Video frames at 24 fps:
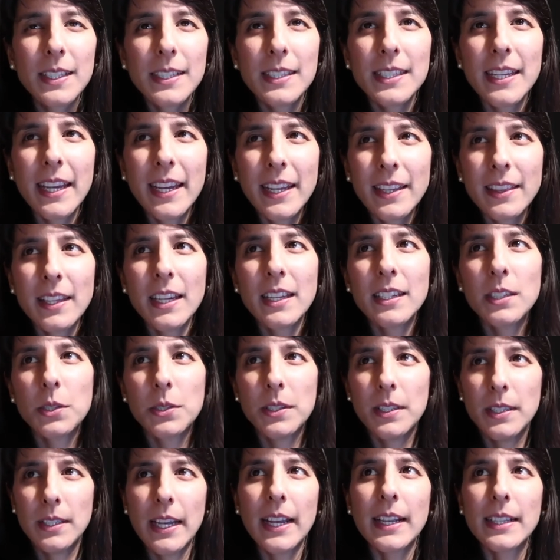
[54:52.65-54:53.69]
take that to
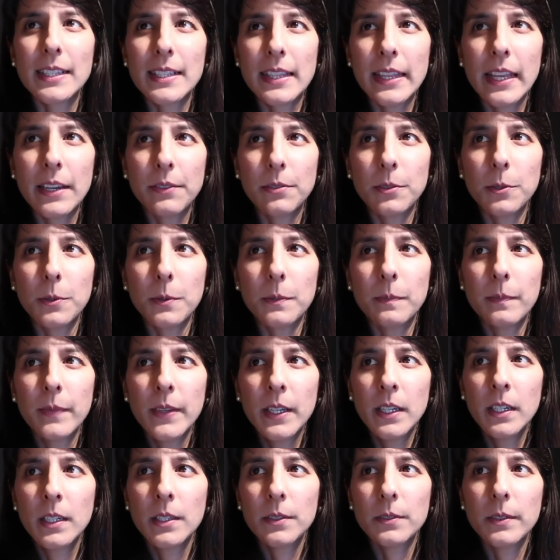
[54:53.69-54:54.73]
the next level,
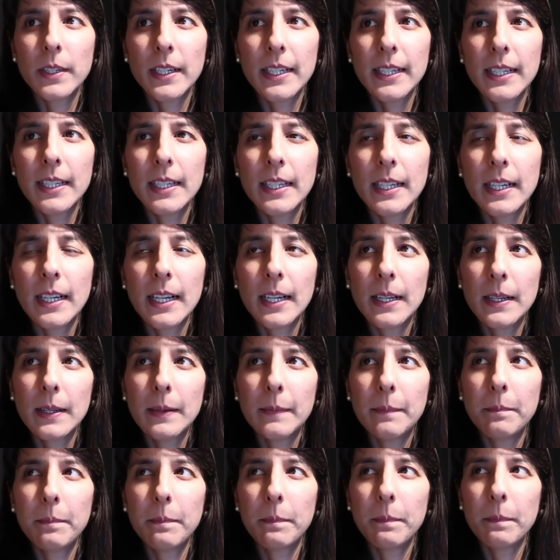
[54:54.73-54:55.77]
right?
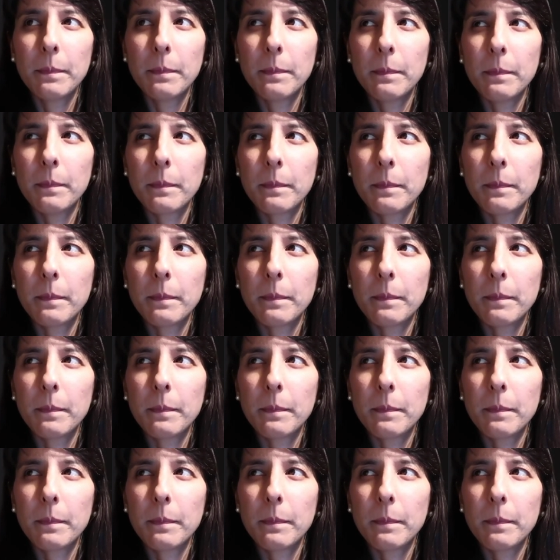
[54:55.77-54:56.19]
Um,